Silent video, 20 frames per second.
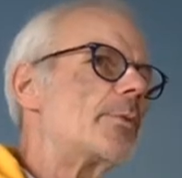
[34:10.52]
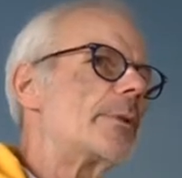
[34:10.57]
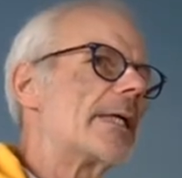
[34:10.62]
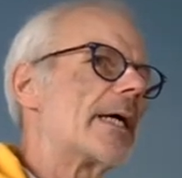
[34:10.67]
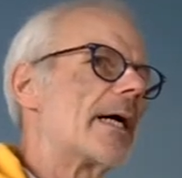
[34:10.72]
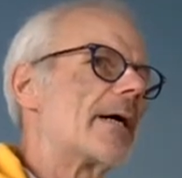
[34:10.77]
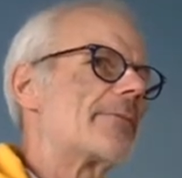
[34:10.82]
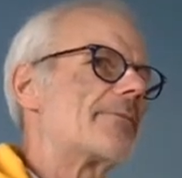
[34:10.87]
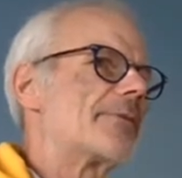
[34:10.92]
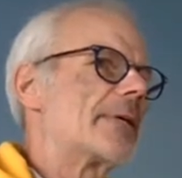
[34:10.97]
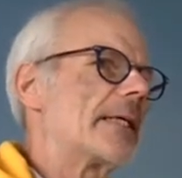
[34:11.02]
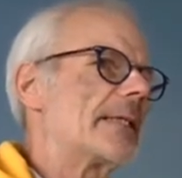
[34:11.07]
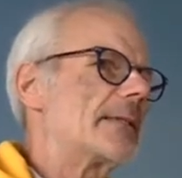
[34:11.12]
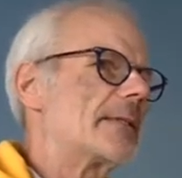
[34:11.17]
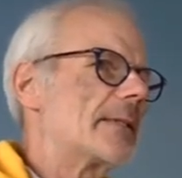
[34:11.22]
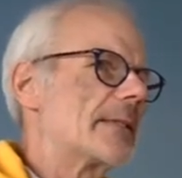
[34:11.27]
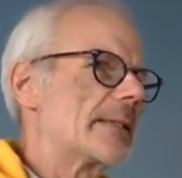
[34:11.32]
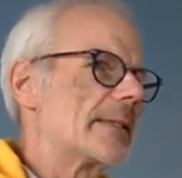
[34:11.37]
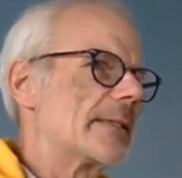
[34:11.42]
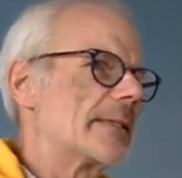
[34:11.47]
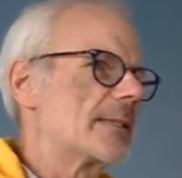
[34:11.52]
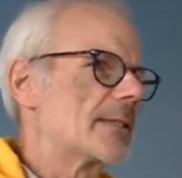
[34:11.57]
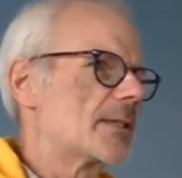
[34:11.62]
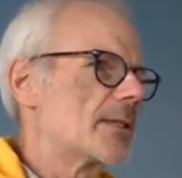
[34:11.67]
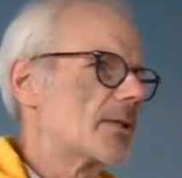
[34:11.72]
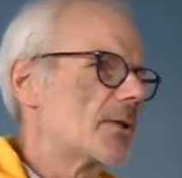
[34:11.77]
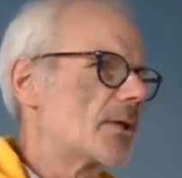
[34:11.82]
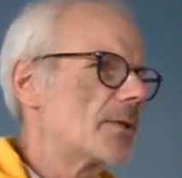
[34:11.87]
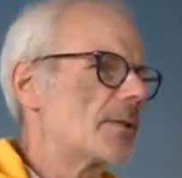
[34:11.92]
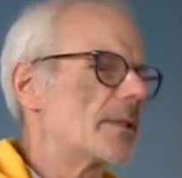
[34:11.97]
we are facing is
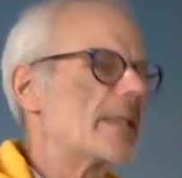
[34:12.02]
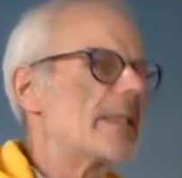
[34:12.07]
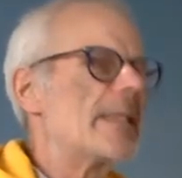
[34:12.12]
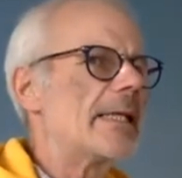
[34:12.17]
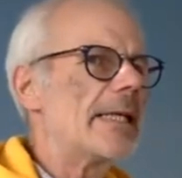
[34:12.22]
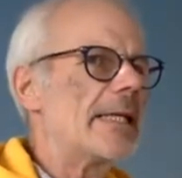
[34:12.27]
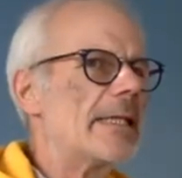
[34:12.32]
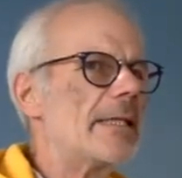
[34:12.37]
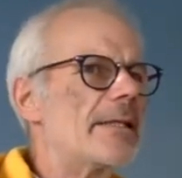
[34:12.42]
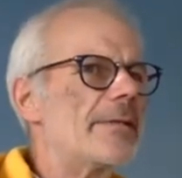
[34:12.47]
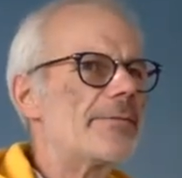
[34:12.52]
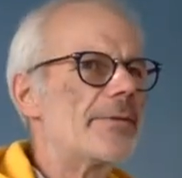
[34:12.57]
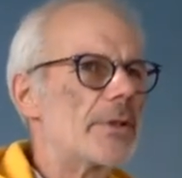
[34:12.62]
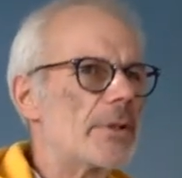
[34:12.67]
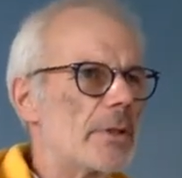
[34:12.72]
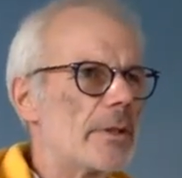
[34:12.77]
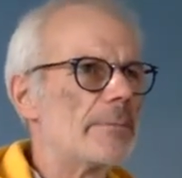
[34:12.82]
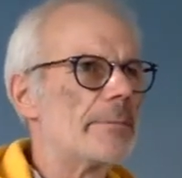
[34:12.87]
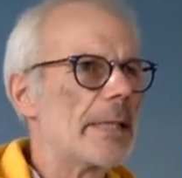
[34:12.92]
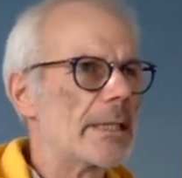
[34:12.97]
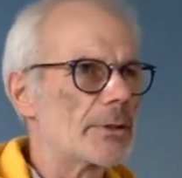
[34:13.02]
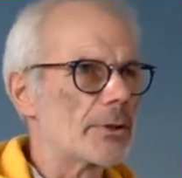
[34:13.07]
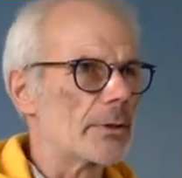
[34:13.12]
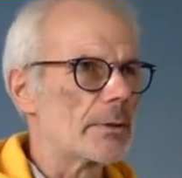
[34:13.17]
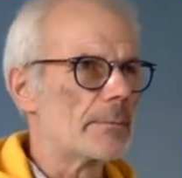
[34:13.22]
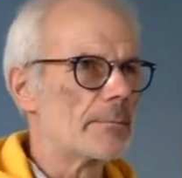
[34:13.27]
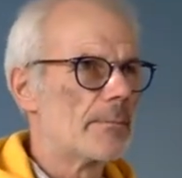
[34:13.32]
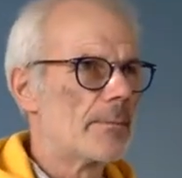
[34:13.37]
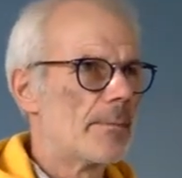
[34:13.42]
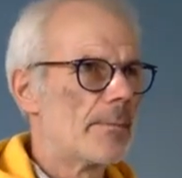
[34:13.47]
not an individual measure,